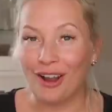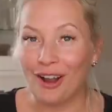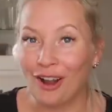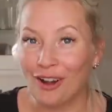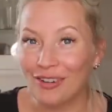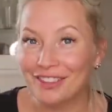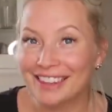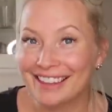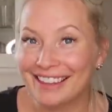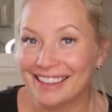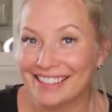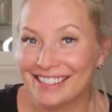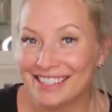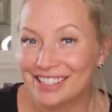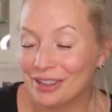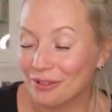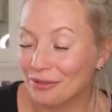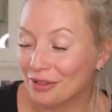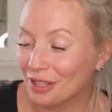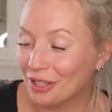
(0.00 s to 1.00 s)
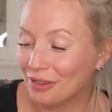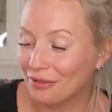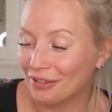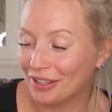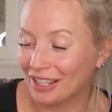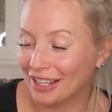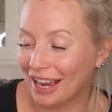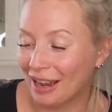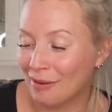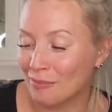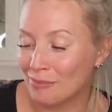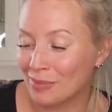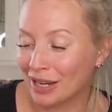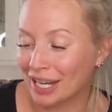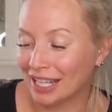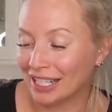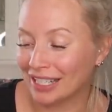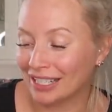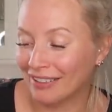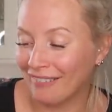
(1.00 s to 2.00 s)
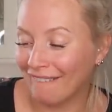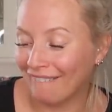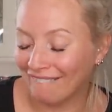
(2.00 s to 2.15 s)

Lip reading: I think that is so cute for your handbag.